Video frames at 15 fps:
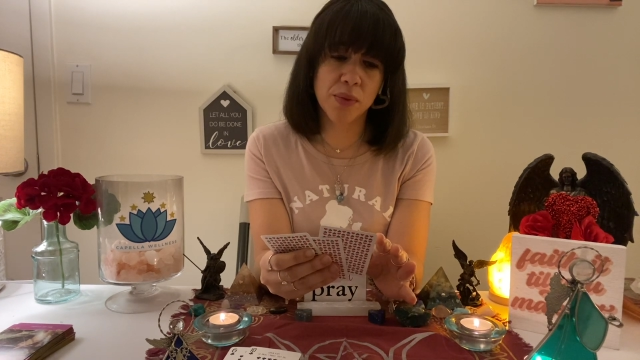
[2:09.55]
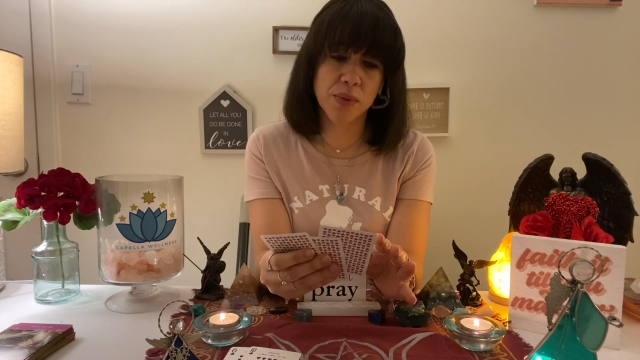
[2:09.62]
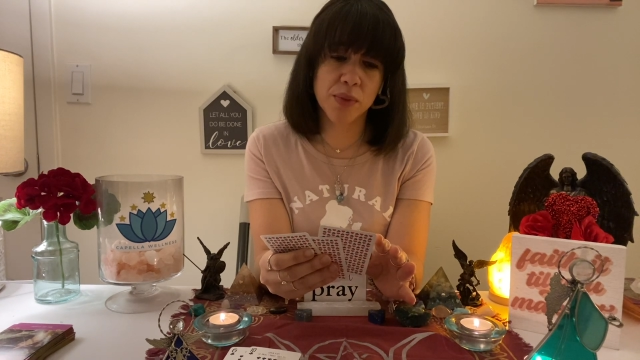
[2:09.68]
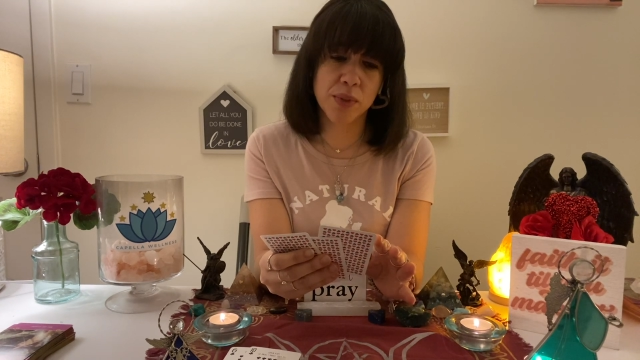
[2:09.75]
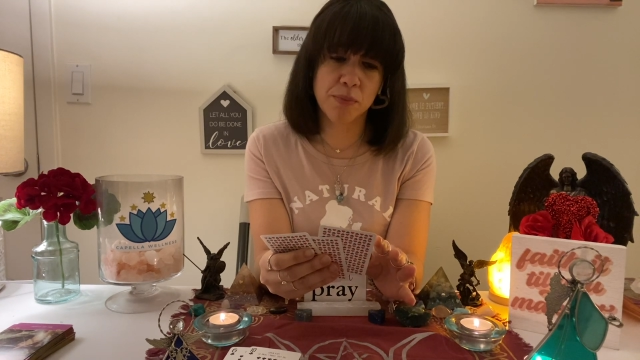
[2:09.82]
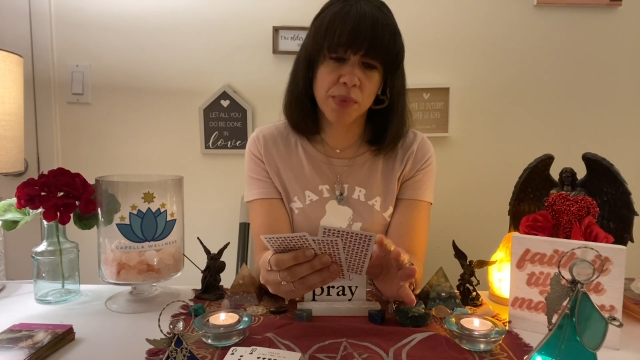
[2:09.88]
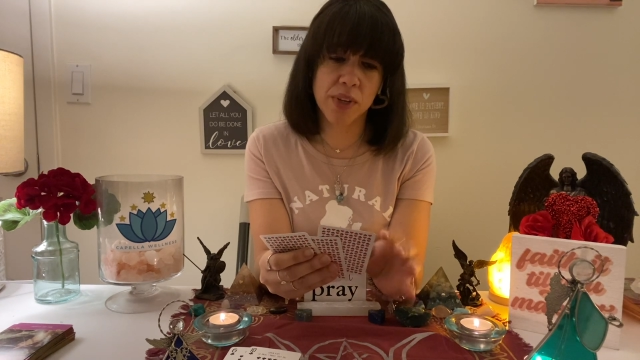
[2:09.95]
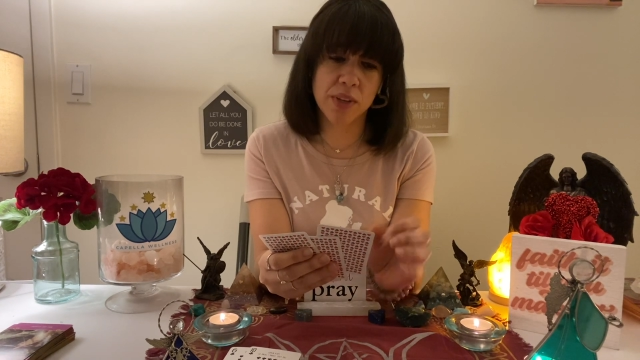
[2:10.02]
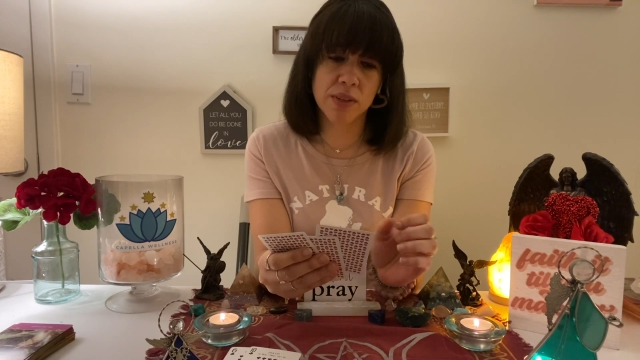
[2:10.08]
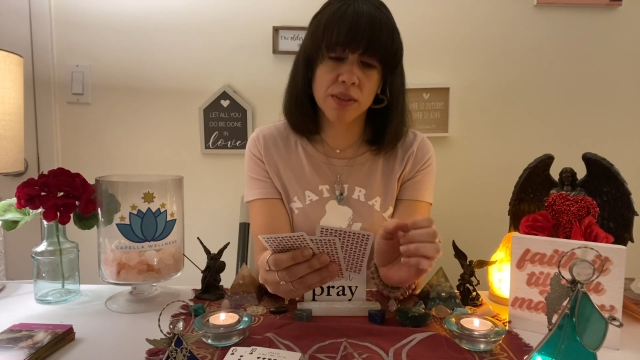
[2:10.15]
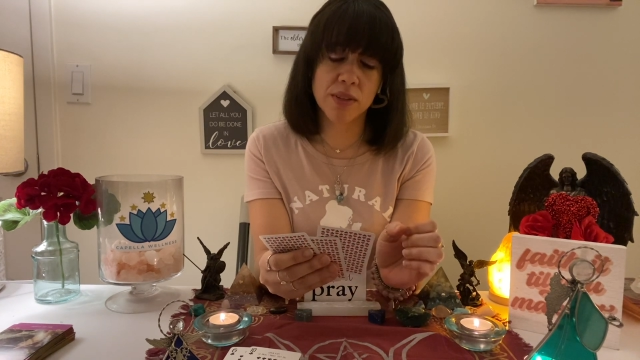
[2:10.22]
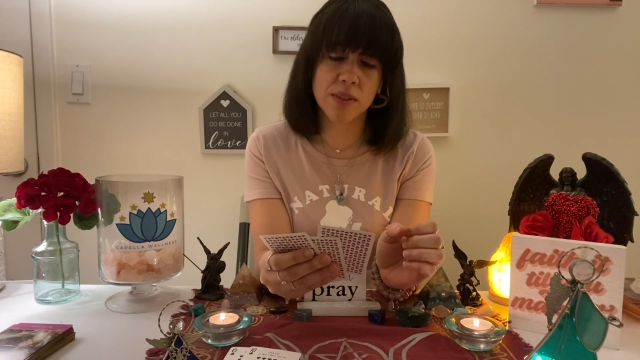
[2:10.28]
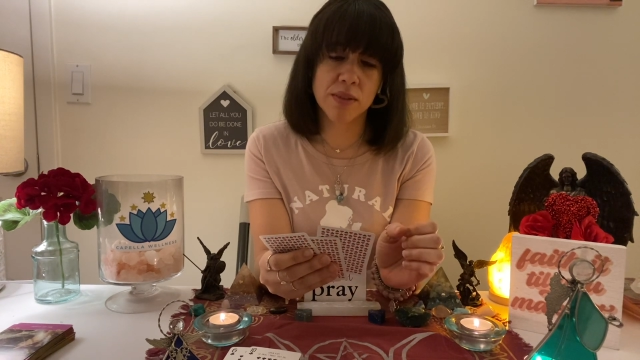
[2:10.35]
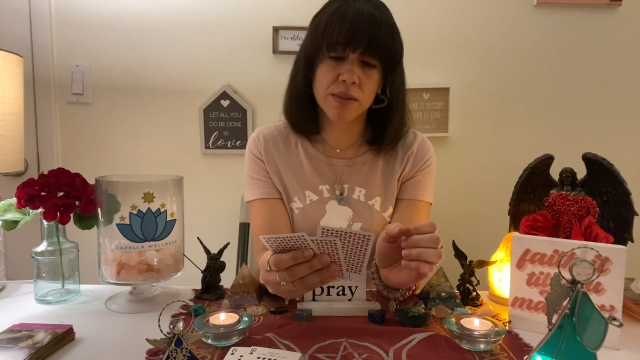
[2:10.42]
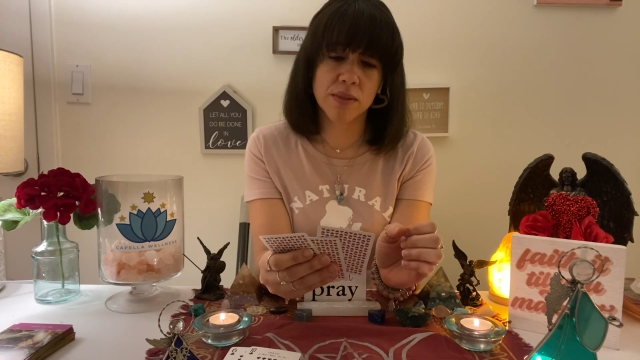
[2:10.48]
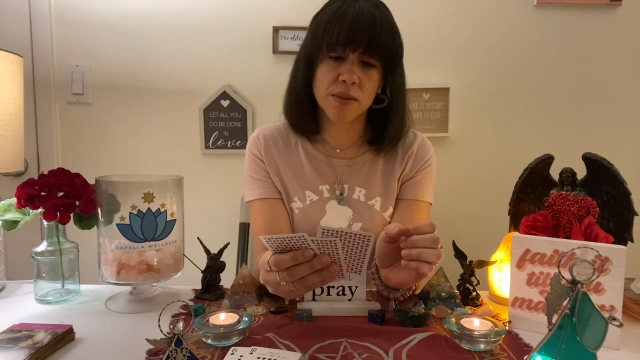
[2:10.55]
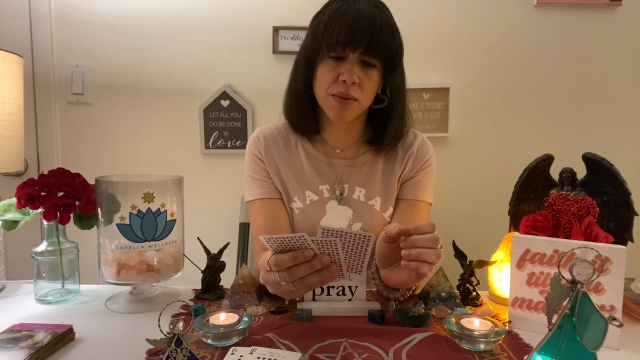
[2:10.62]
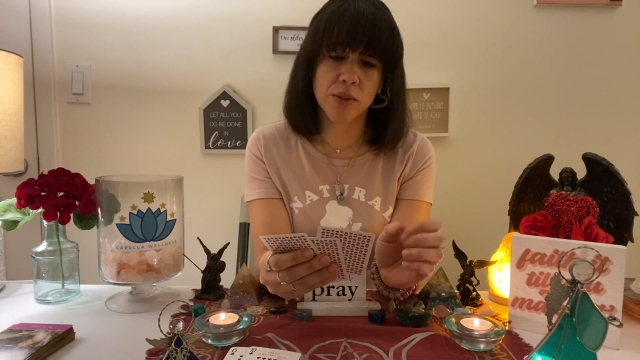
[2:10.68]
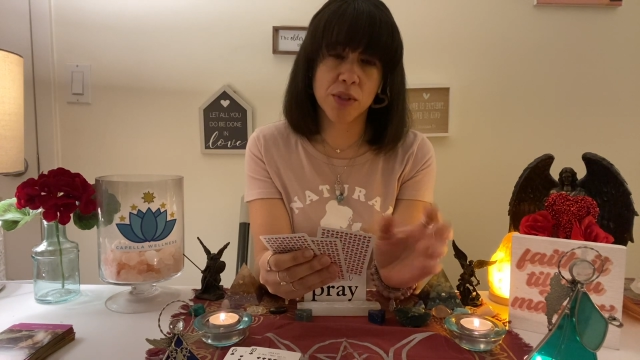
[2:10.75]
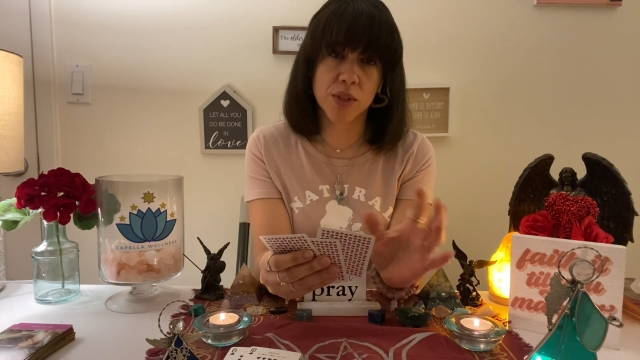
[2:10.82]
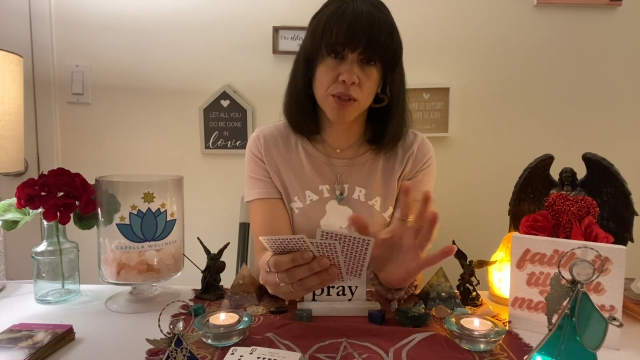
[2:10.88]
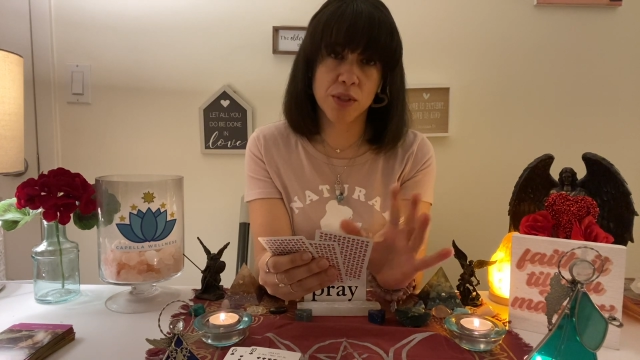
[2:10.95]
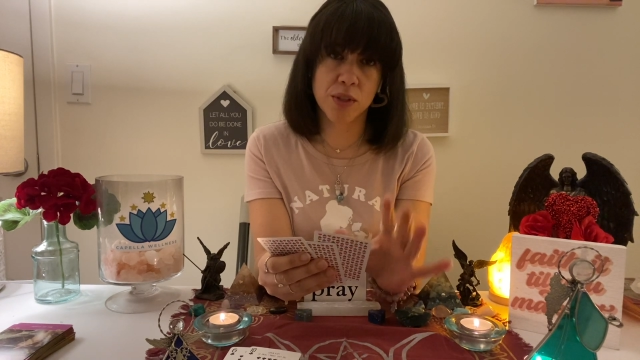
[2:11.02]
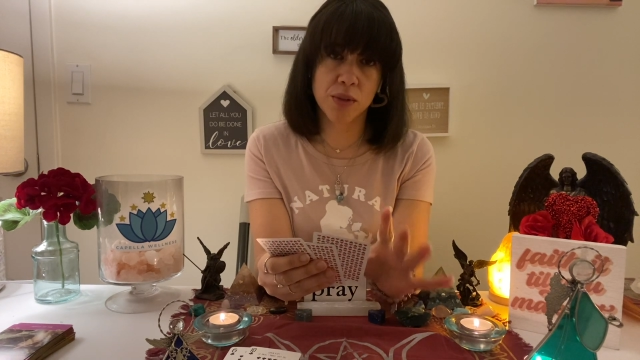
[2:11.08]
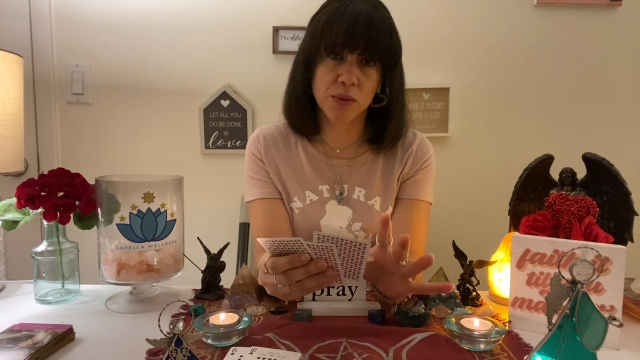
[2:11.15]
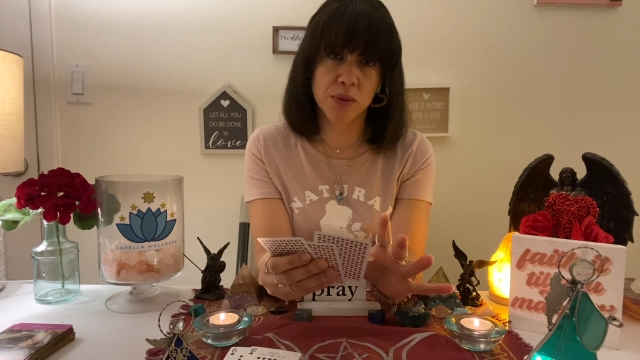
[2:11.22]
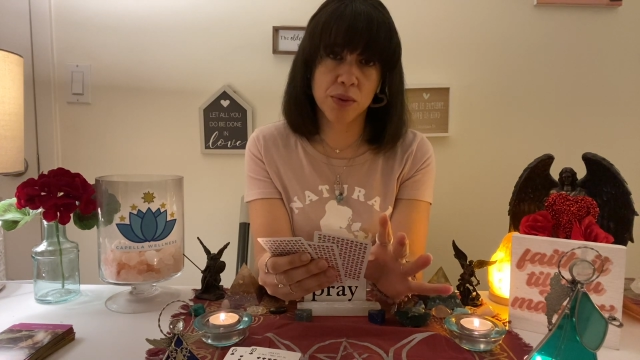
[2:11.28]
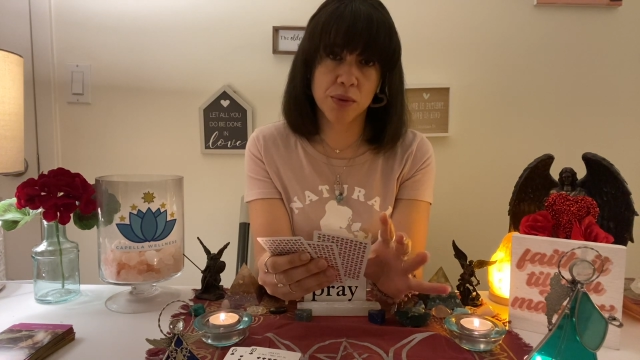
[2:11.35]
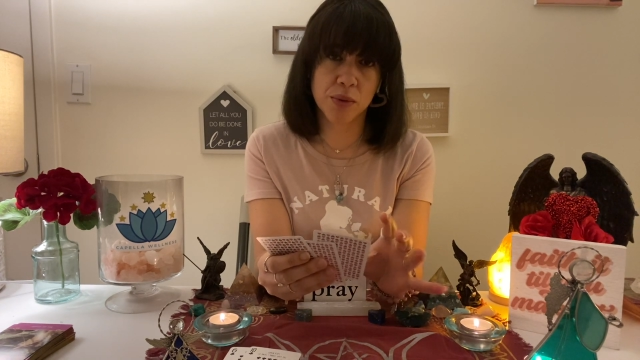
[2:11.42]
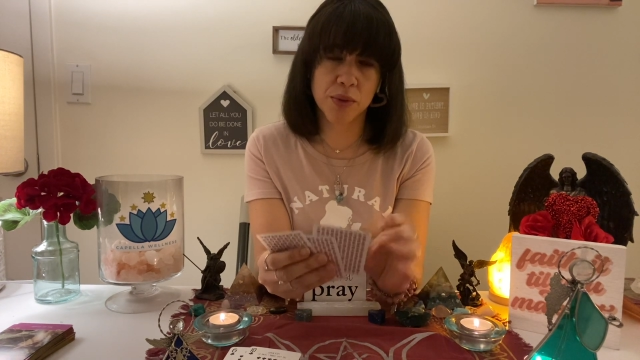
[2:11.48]
Spades, which is Two of
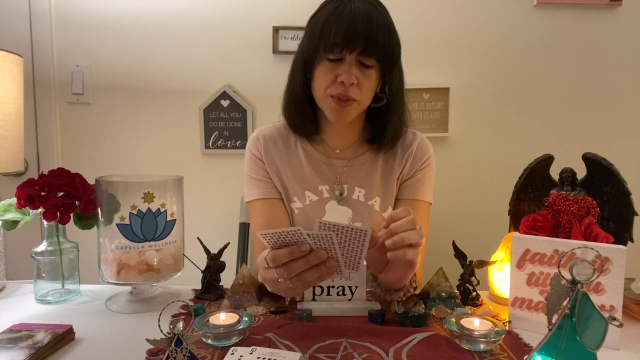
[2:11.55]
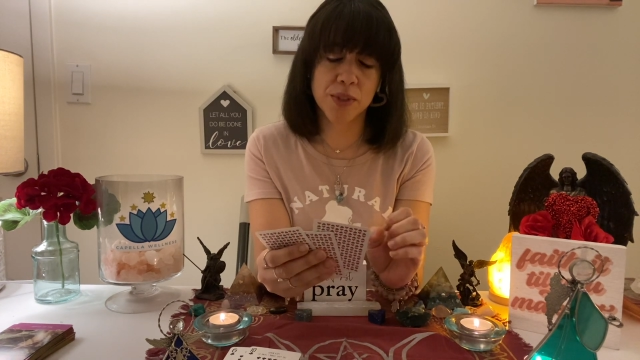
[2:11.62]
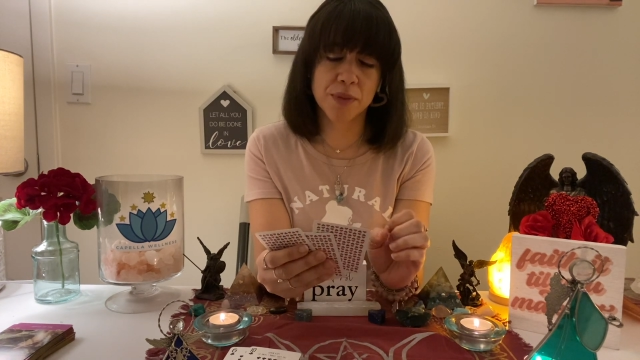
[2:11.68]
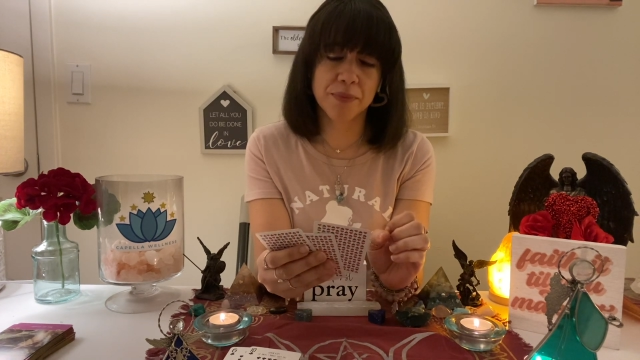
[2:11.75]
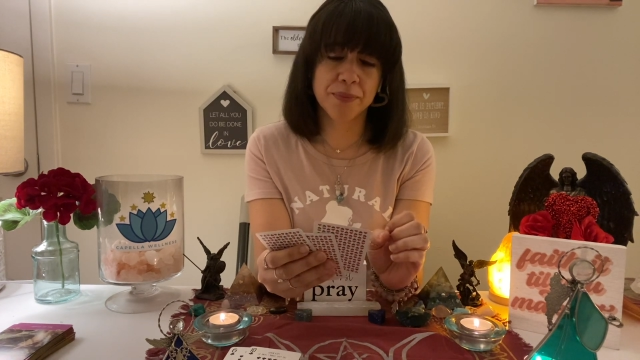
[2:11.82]
Swords.